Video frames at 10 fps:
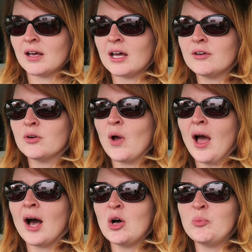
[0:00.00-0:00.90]
I don't know
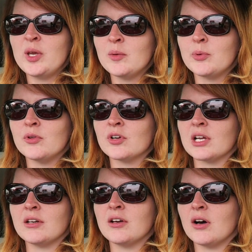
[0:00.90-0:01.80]
how people
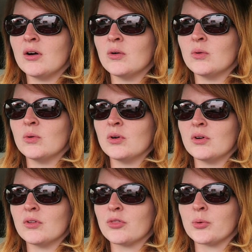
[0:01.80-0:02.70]
can go
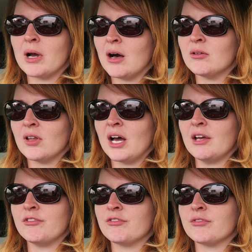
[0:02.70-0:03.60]
throughout
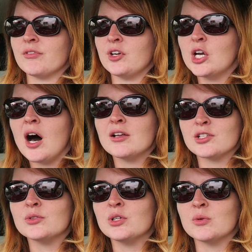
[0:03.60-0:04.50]
life not
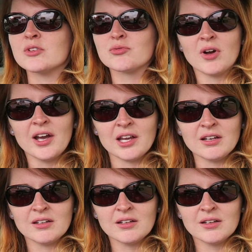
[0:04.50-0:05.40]
doing what's right.